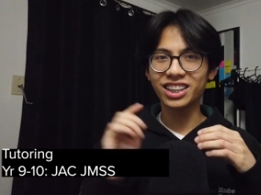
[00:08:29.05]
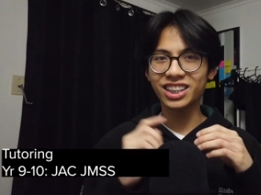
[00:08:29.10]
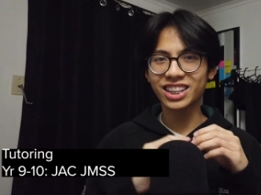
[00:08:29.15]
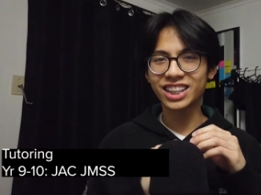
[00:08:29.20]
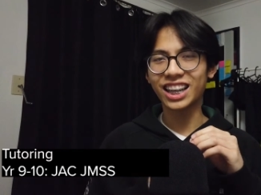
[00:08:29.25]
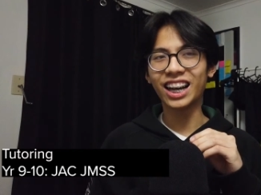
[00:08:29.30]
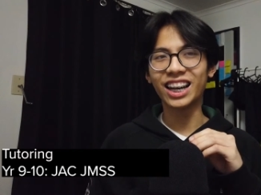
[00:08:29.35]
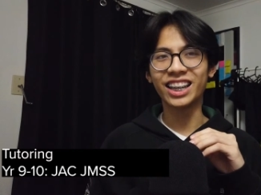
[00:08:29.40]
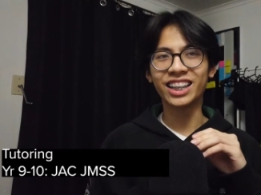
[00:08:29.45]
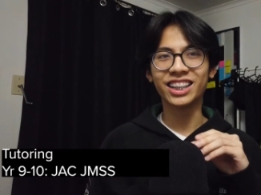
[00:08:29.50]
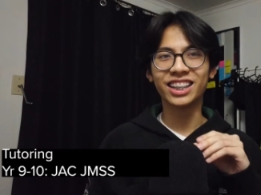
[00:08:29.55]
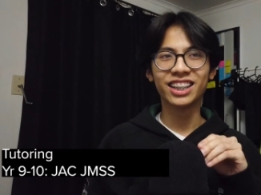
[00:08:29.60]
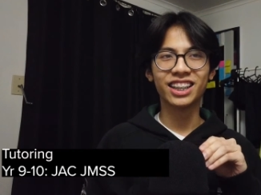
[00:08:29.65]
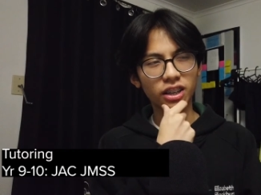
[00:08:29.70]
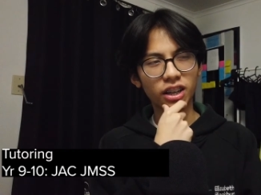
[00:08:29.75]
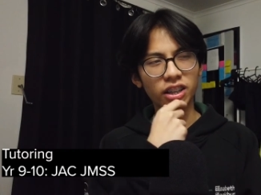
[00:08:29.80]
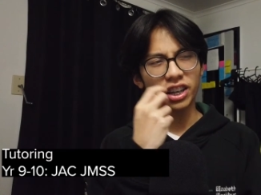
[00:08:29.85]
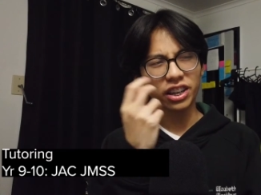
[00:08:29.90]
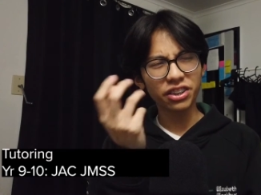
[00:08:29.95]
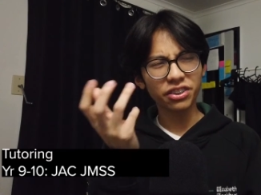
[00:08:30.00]
outside.
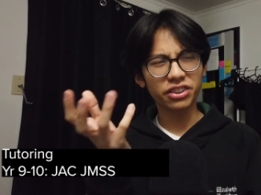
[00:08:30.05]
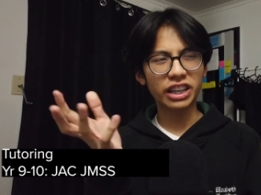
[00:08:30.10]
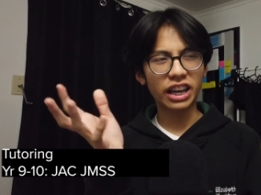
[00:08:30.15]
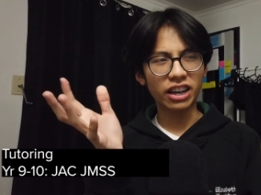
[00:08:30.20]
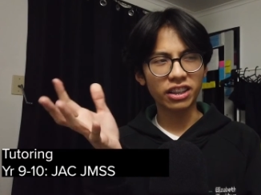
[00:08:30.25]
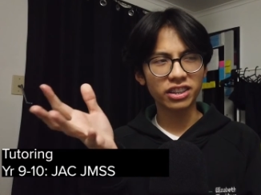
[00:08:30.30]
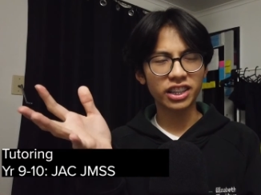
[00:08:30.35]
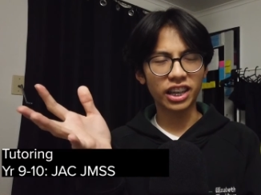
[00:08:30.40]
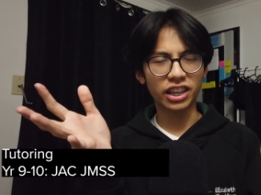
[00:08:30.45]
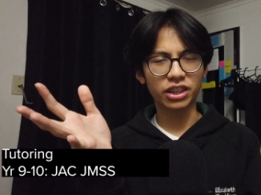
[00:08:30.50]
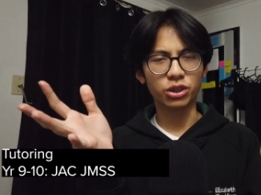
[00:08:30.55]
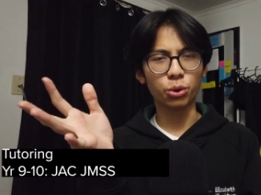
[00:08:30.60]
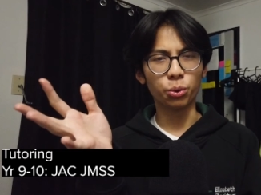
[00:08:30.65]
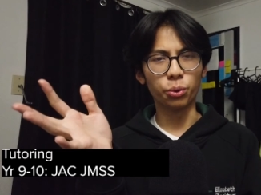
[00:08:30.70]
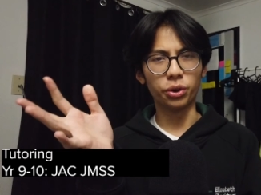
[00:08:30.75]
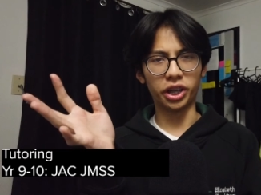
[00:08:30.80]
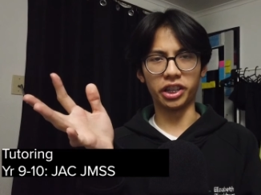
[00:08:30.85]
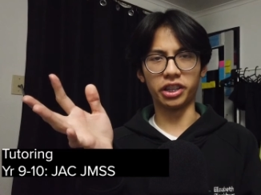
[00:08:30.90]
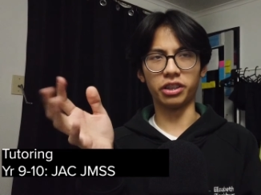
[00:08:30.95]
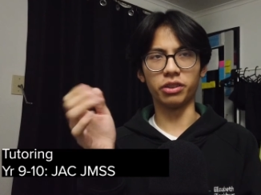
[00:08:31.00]
Another downside
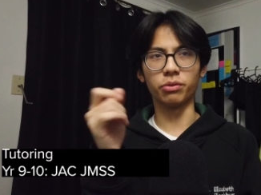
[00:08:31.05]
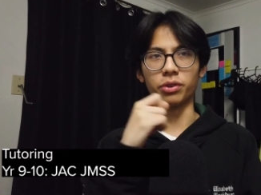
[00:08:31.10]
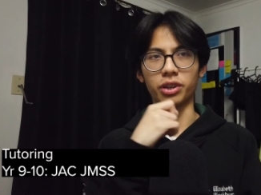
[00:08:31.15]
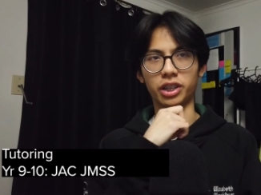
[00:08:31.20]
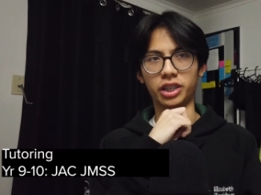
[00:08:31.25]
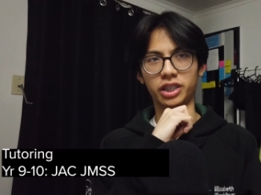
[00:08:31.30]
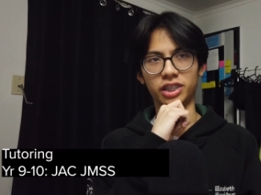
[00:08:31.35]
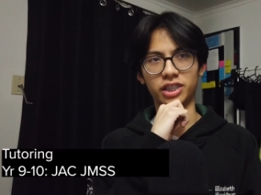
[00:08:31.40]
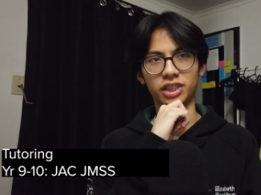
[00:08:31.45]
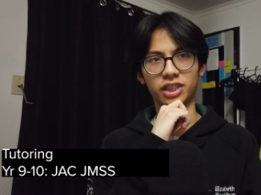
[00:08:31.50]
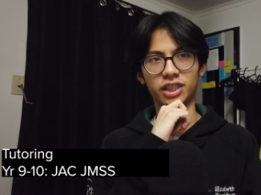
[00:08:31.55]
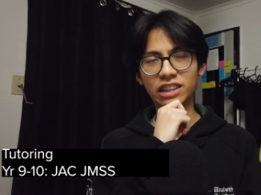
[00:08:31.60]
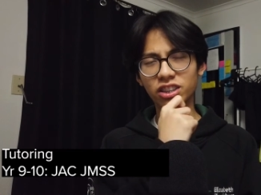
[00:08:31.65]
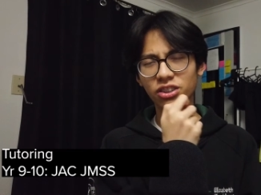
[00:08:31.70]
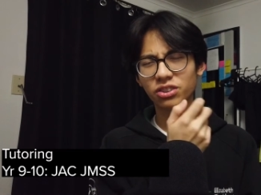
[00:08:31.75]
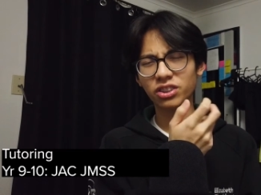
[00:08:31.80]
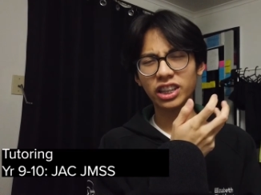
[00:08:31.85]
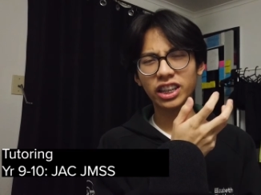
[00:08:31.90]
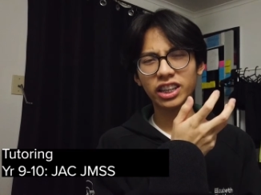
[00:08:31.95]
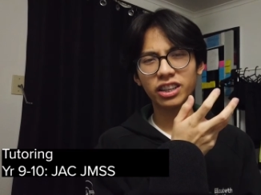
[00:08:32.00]
to it was it's
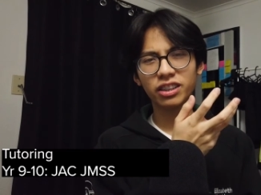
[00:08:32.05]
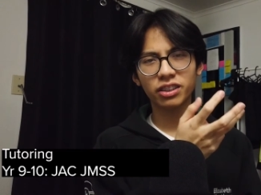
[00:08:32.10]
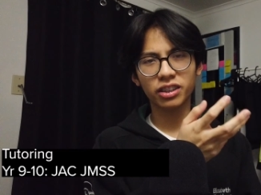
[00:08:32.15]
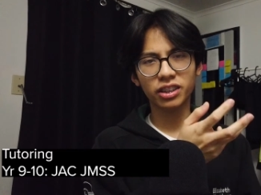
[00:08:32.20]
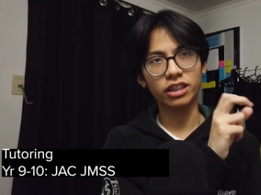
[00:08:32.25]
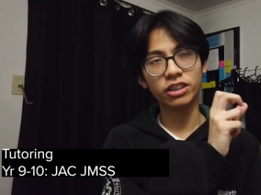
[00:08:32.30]
only